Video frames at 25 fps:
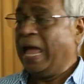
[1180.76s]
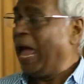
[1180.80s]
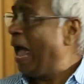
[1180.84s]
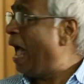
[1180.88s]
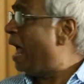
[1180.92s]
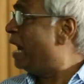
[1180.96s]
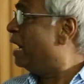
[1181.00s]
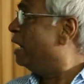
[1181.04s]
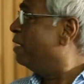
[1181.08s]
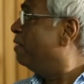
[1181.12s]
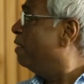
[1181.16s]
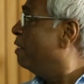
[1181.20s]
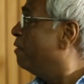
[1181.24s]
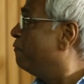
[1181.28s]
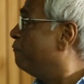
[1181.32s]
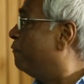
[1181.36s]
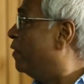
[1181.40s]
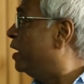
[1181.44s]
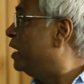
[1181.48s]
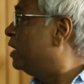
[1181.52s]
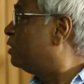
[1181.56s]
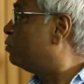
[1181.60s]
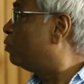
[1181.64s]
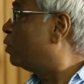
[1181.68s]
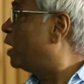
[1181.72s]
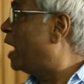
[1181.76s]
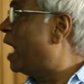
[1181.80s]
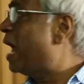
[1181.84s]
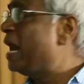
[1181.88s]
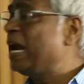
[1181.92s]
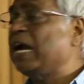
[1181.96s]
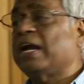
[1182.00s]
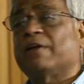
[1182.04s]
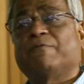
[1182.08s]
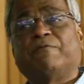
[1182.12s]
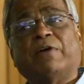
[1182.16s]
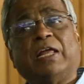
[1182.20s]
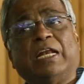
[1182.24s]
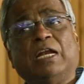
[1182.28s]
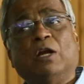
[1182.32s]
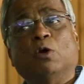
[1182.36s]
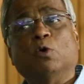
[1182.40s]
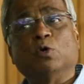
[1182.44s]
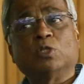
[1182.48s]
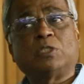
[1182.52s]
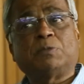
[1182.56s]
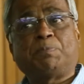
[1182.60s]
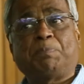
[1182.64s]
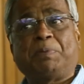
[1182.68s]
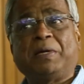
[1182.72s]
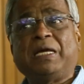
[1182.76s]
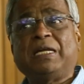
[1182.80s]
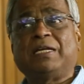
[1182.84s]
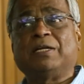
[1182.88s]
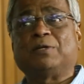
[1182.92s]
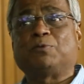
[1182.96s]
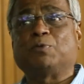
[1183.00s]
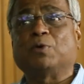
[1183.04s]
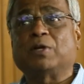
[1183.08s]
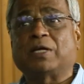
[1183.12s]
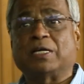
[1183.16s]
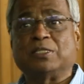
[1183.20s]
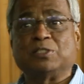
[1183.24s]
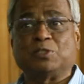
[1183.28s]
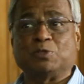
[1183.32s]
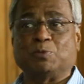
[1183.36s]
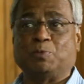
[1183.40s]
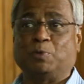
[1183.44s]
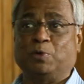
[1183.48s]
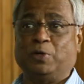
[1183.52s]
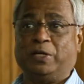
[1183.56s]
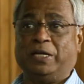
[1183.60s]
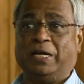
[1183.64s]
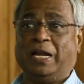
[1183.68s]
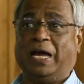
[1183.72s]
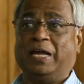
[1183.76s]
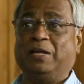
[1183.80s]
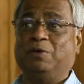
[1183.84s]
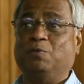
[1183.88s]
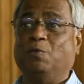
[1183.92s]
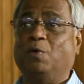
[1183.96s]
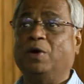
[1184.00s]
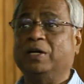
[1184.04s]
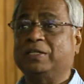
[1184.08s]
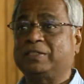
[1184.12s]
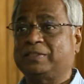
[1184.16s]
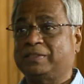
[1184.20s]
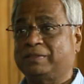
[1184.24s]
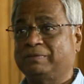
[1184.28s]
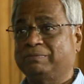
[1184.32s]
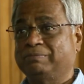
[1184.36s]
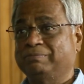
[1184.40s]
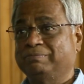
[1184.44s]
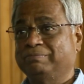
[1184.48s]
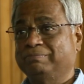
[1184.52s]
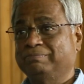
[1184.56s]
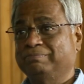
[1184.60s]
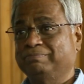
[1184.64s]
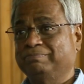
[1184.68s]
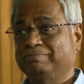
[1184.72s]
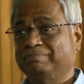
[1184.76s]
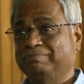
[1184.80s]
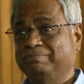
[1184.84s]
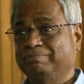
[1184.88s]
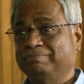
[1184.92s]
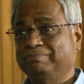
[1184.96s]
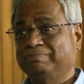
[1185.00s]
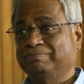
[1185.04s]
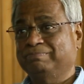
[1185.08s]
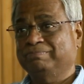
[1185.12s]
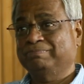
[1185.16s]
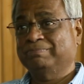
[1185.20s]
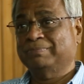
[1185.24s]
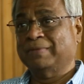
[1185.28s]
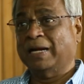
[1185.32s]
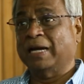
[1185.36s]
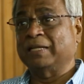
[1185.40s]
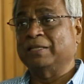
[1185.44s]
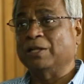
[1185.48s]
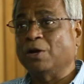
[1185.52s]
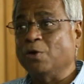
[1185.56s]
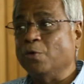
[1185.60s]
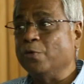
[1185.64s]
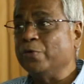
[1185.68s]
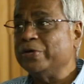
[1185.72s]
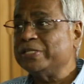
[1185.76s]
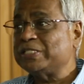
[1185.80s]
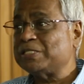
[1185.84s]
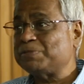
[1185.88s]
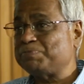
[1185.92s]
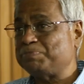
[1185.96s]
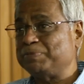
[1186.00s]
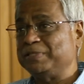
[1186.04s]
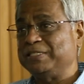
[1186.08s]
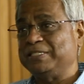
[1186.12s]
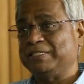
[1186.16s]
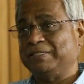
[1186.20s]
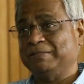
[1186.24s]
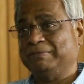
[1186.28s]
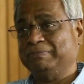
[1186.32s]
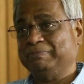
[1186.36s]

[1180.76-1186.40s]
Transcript: And when it run at a very low speed, it will consume only 9 watts at the lowest speed.